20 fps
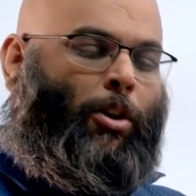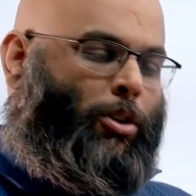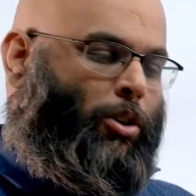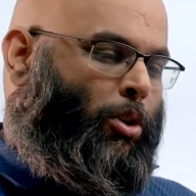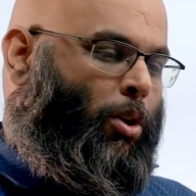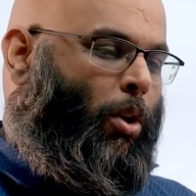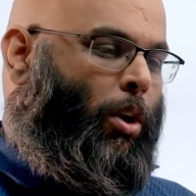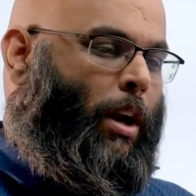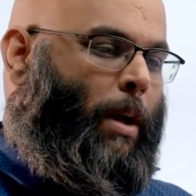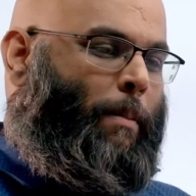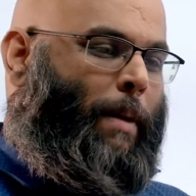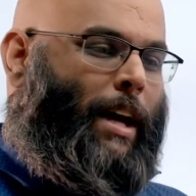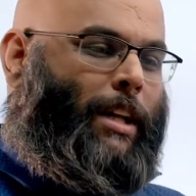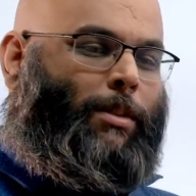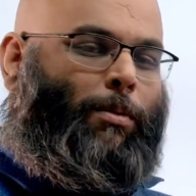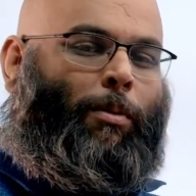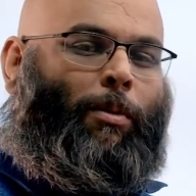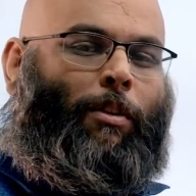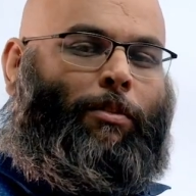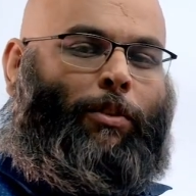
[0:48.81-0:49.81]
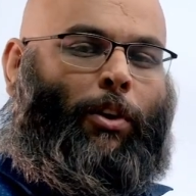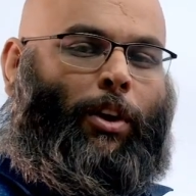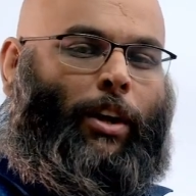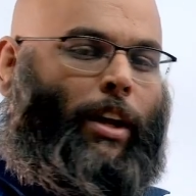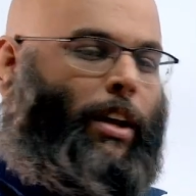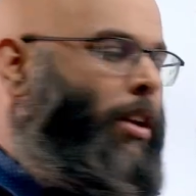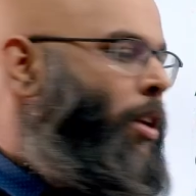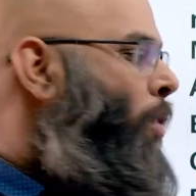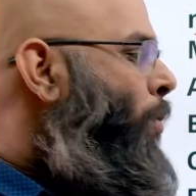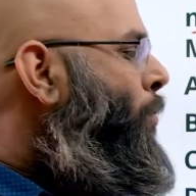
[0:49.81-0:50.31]
scored a maximum of
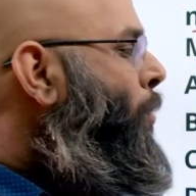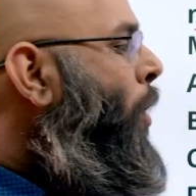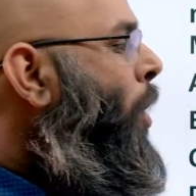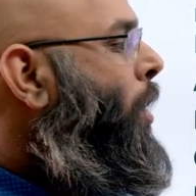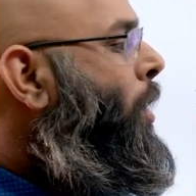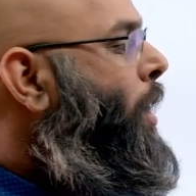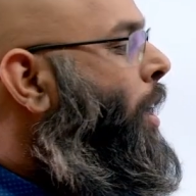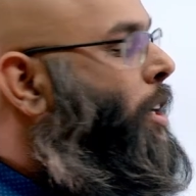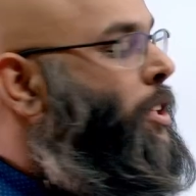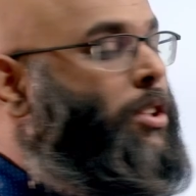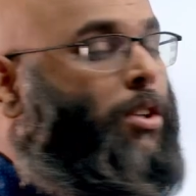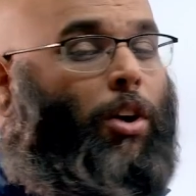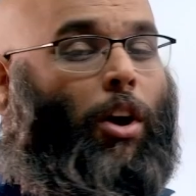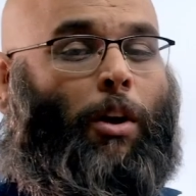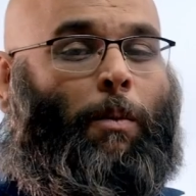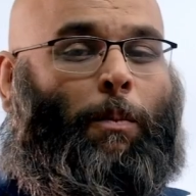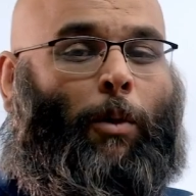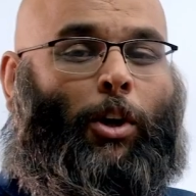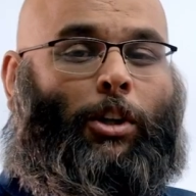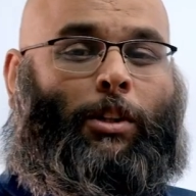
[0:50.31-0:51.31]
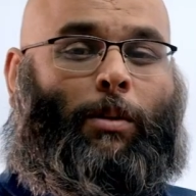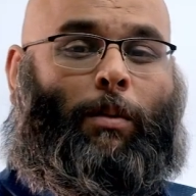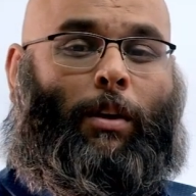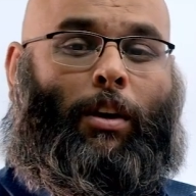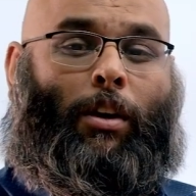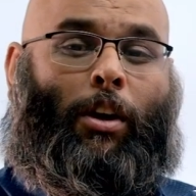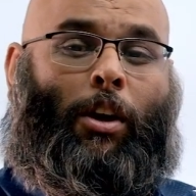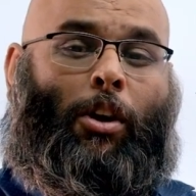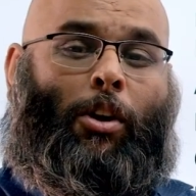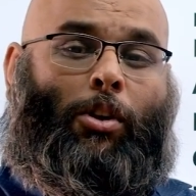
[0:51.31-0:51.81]
40. Now 40 is not
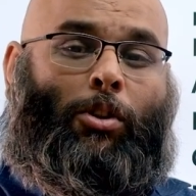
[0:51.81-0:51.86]
possible.